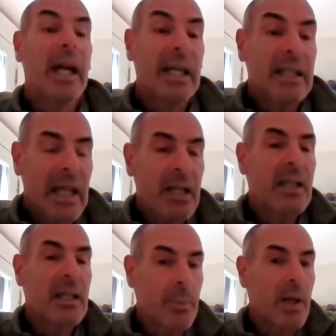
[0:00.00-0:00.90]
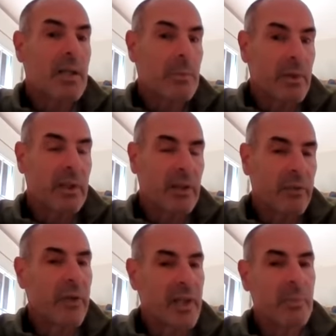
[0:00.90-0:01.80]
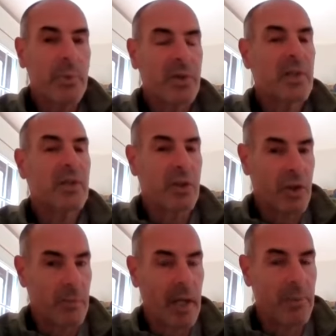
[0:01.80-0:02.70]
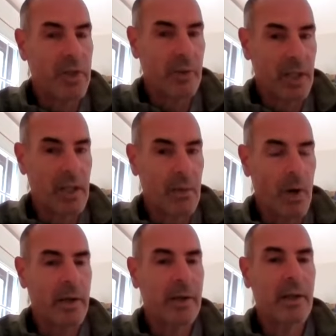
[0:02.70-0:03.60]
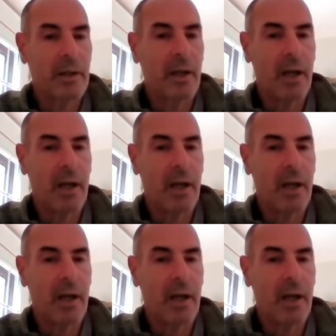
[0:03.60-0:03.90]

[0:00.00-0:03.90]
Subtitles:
And yes, it's possible that for this person, she might be drinking water,